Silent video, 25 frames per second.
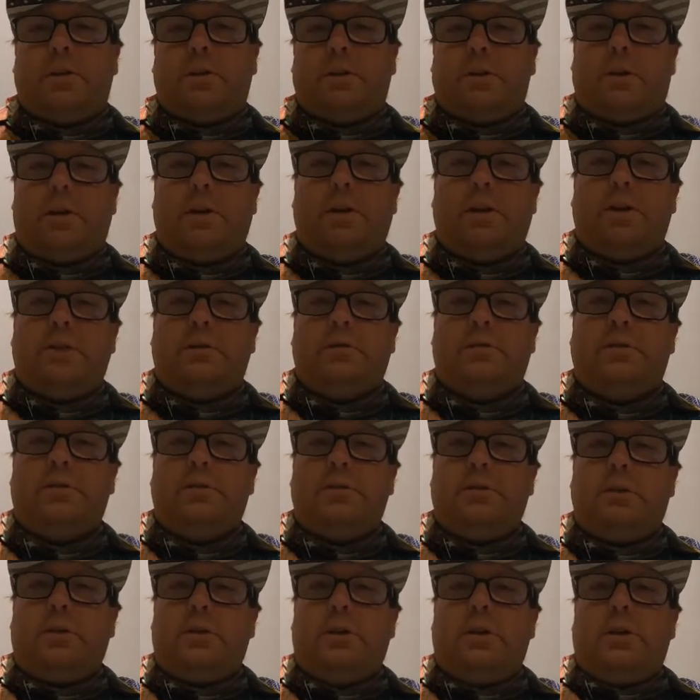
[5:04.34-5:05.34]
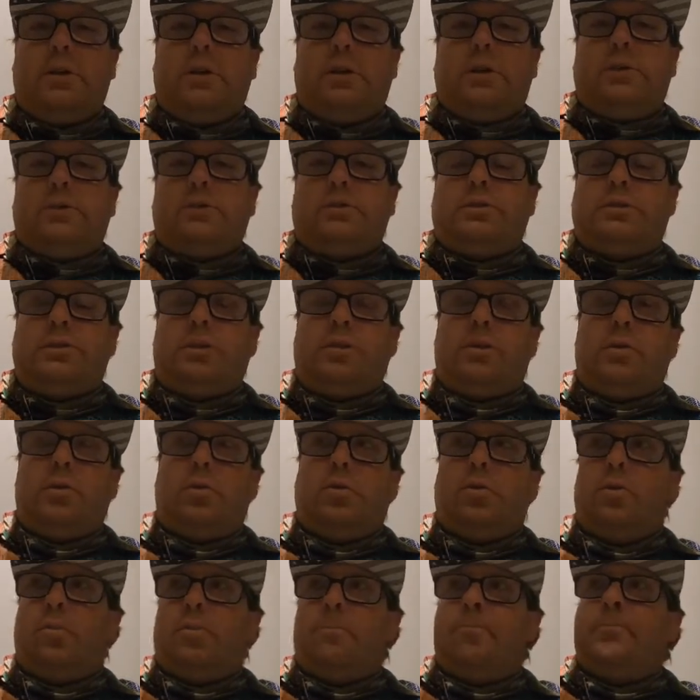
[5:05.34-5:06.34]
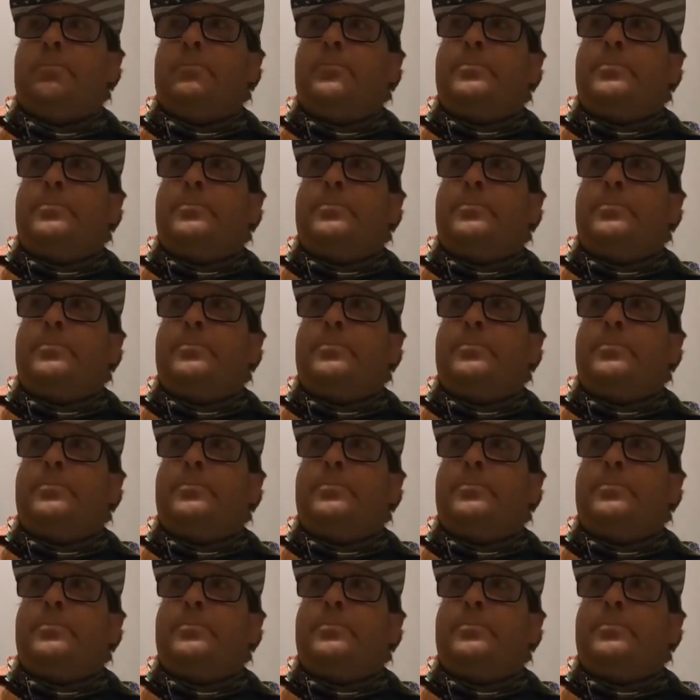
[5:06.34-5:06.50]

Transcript: of their lives. So,